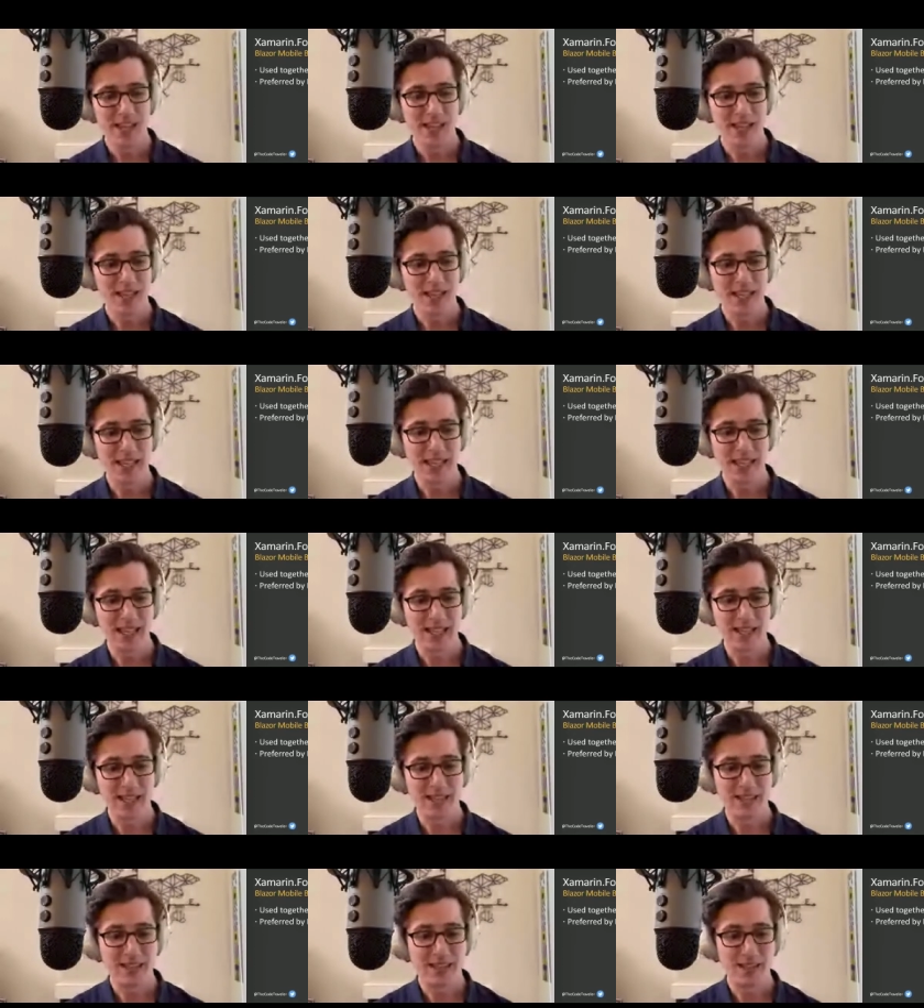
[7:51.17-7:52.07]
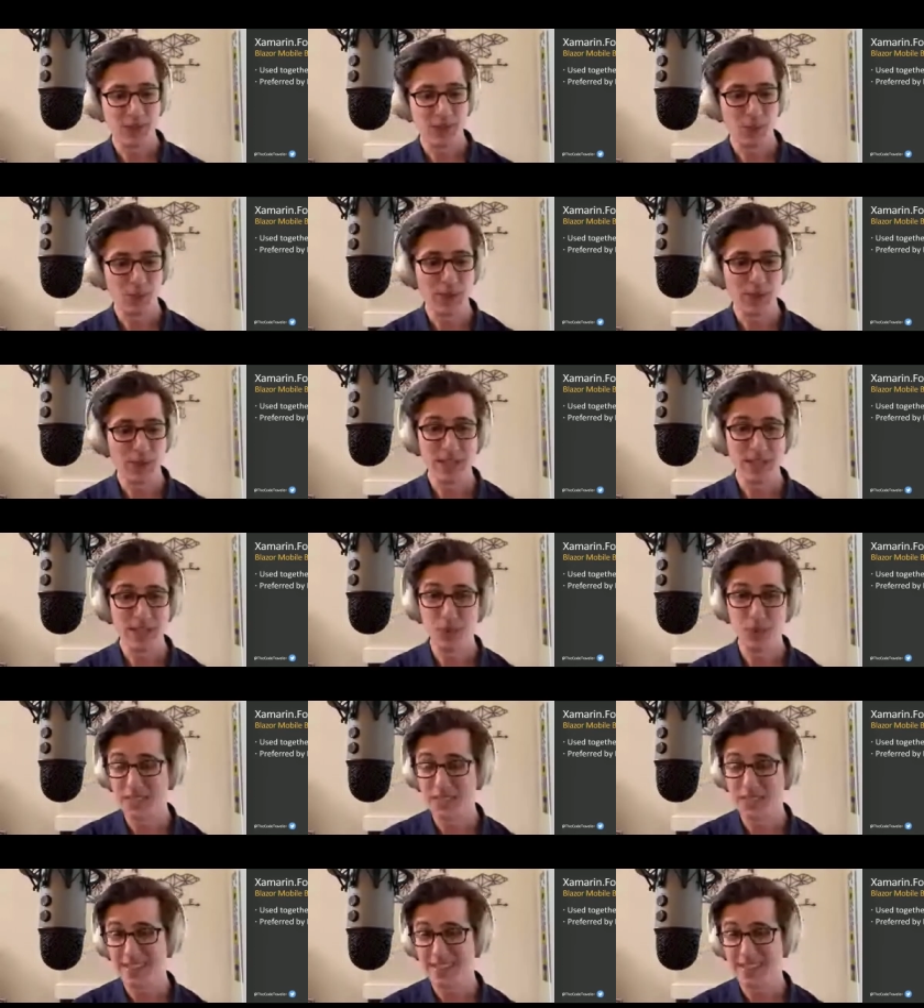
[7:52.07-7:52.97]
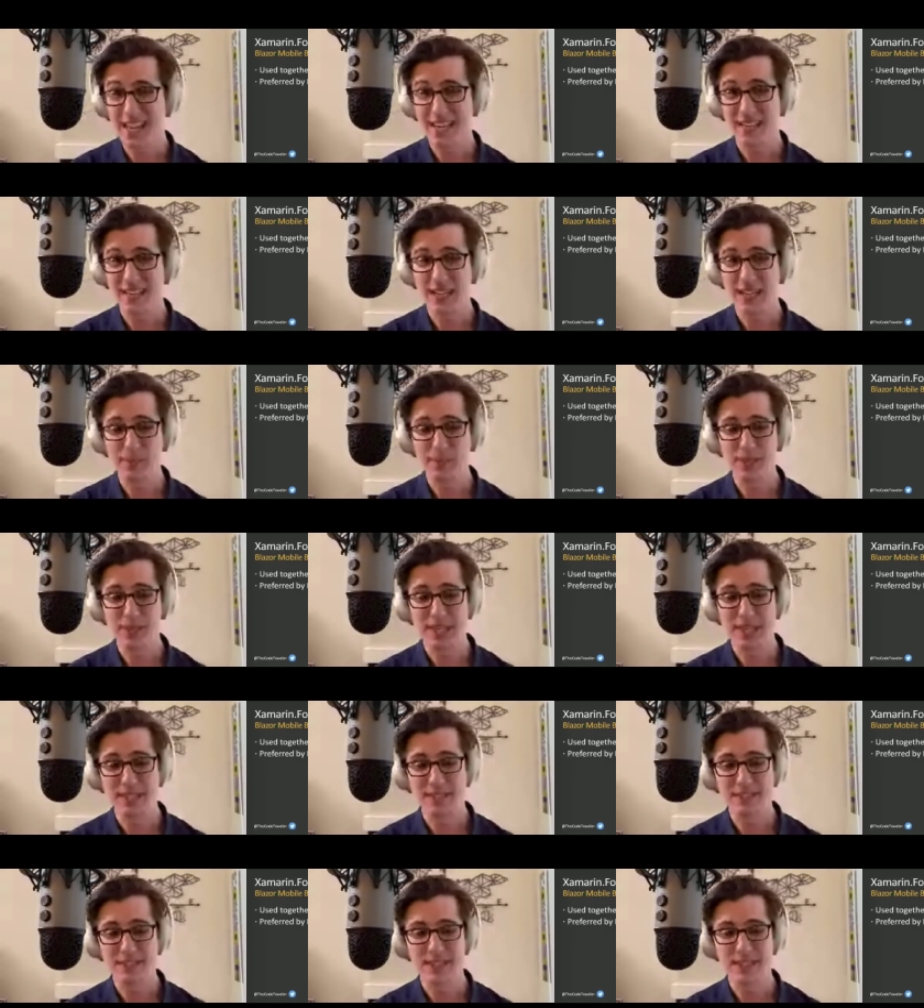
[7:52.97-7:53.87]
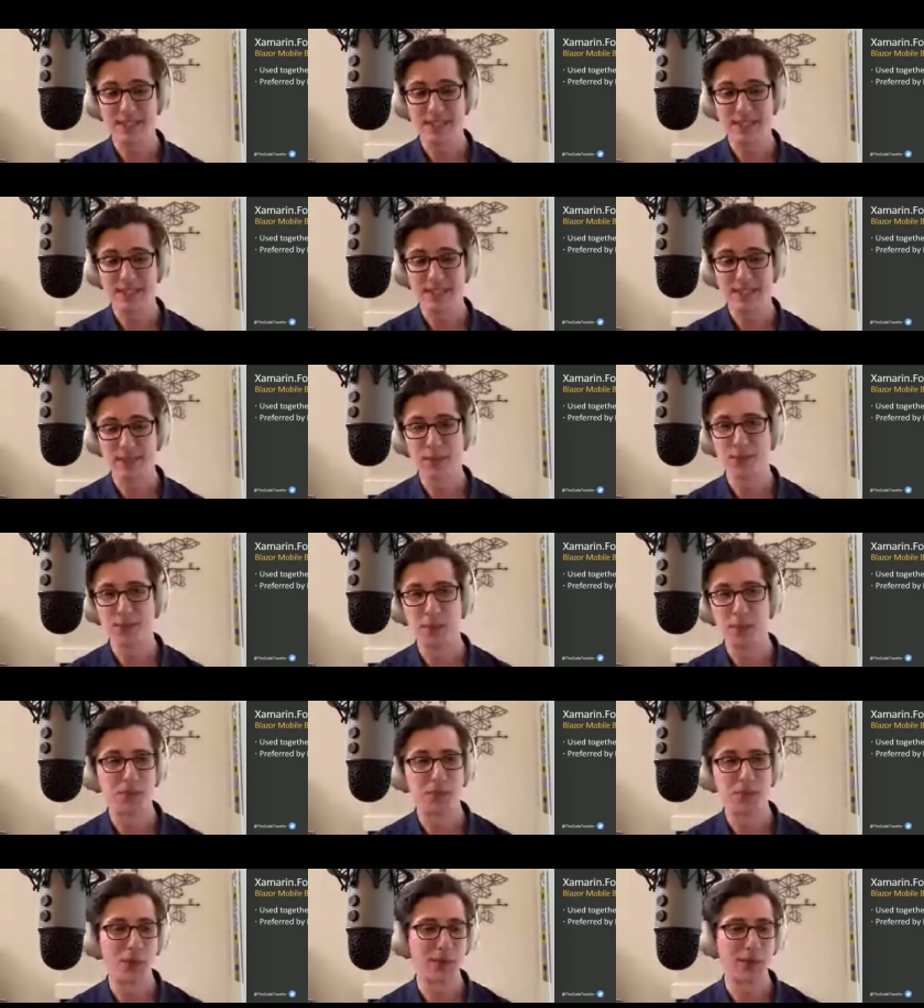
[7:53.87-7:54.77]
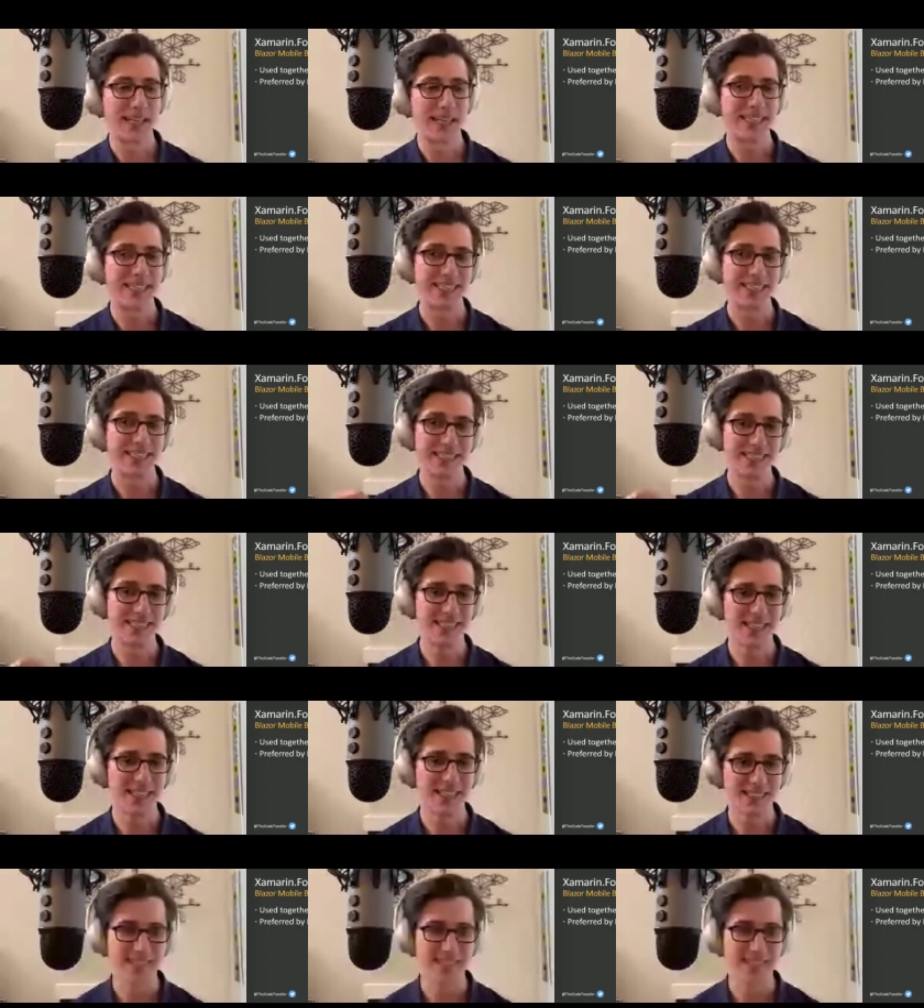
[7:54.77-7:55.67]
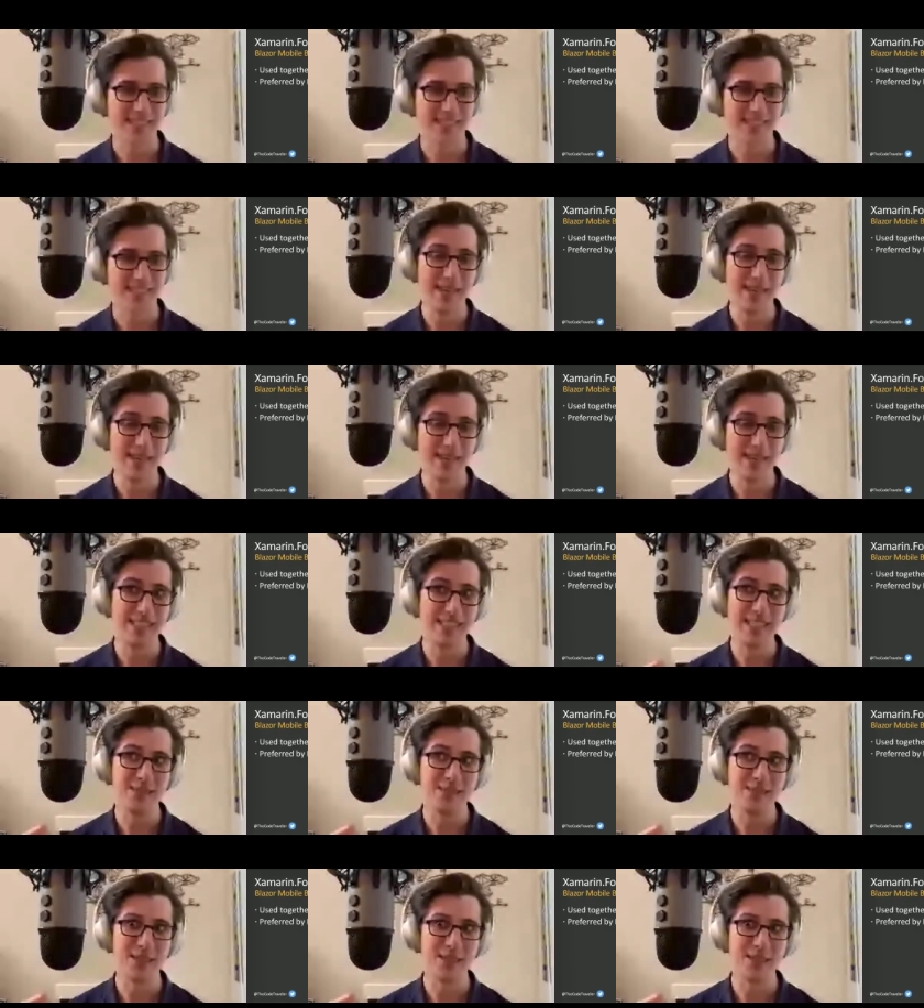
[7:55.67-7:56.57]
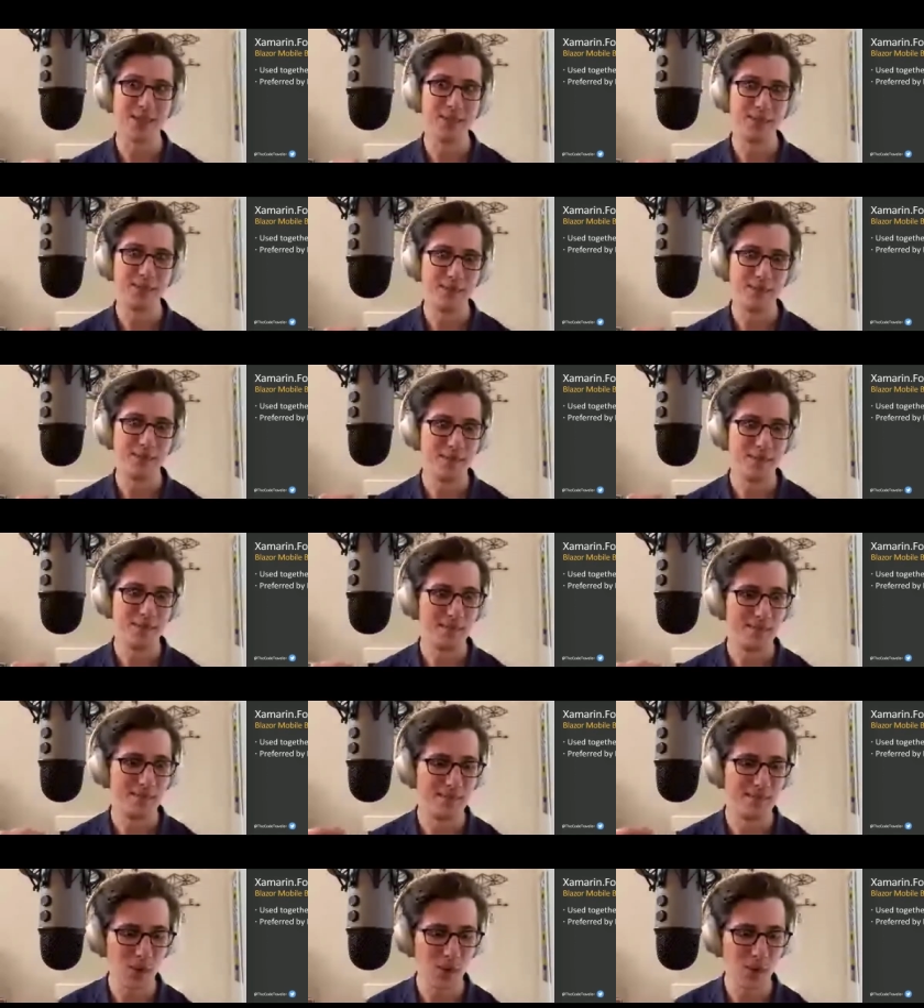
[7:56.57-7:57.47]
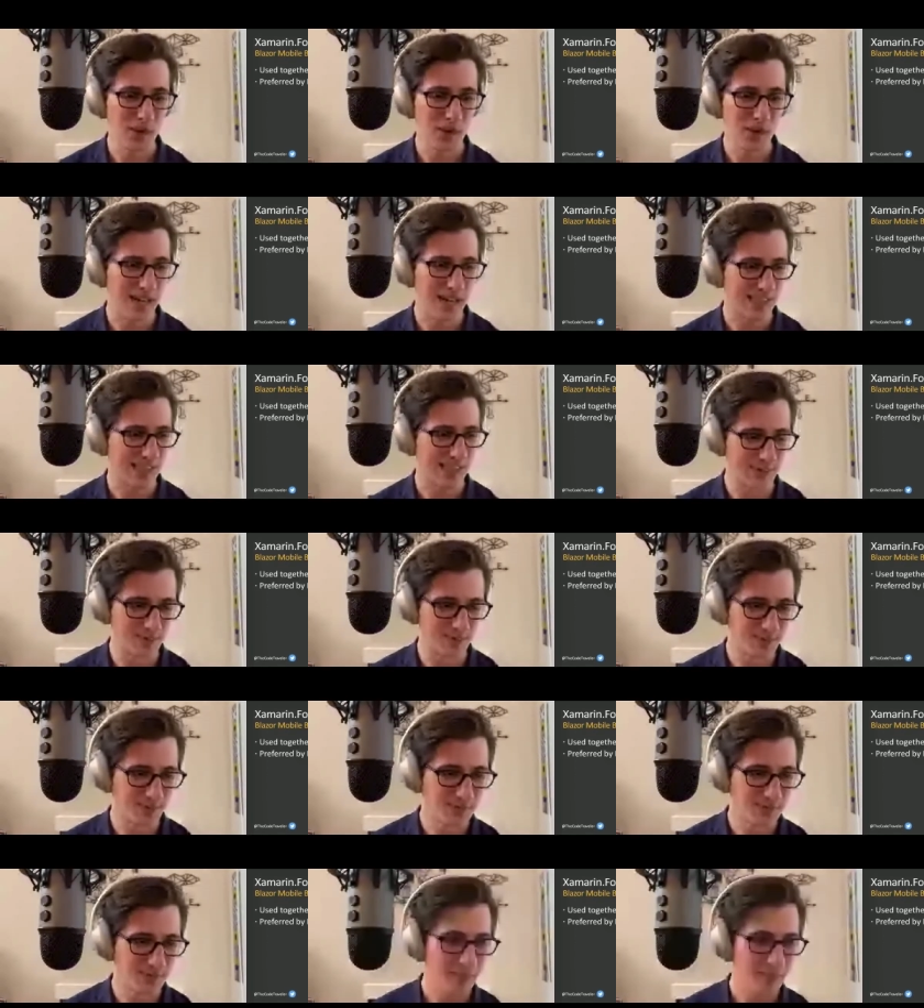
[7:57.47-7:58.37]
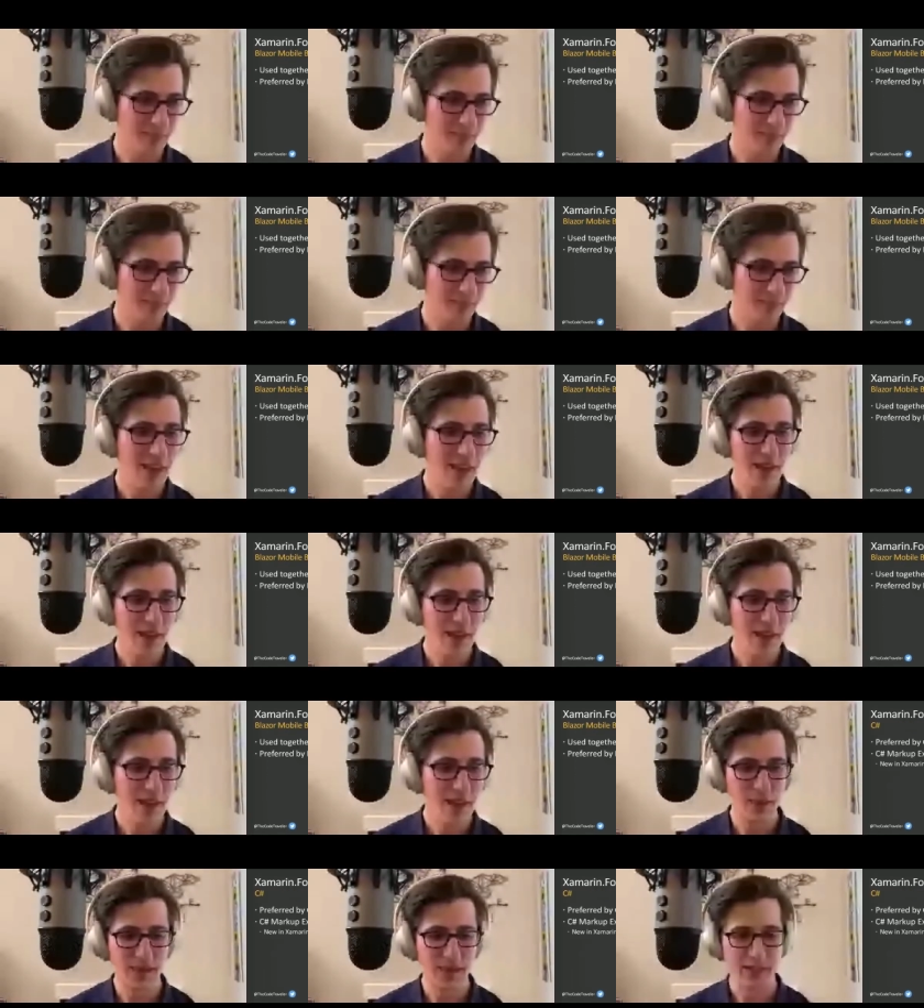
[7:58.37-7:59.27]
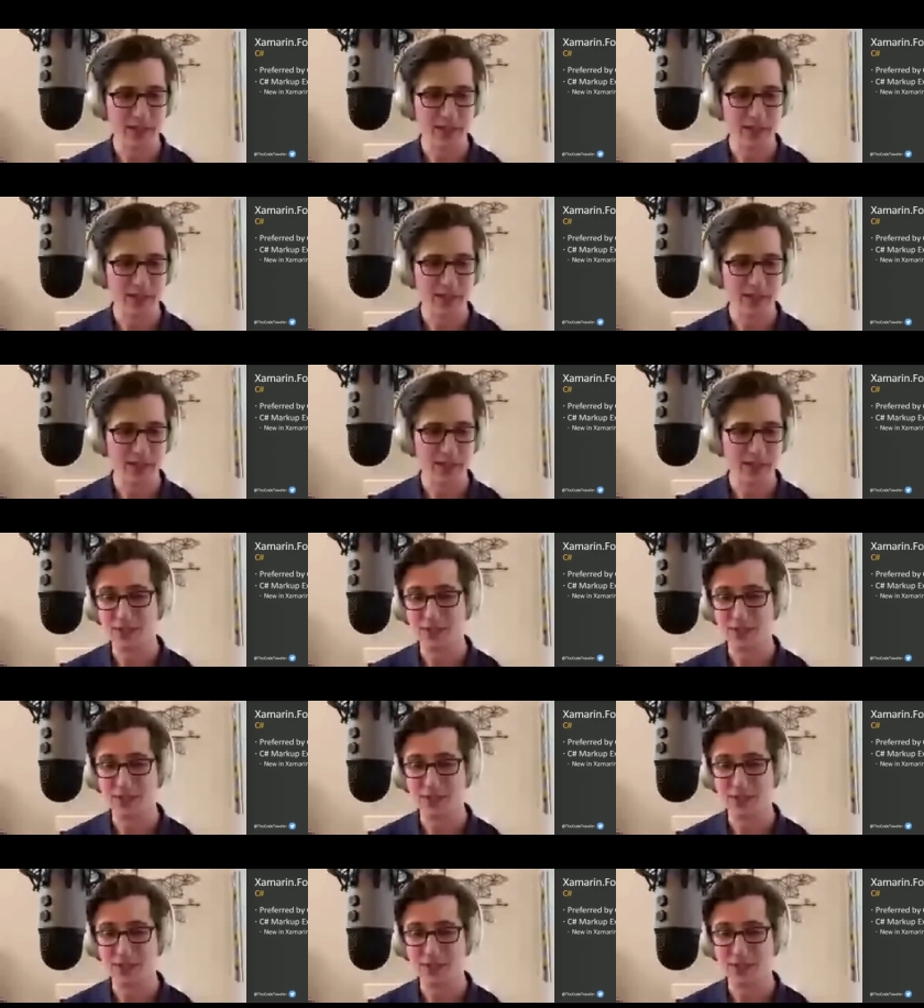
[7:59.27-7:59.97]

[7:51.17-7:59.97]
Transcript: And we recently had an update in Xamarin.Forms 4.6 that made it even more awesome, called C#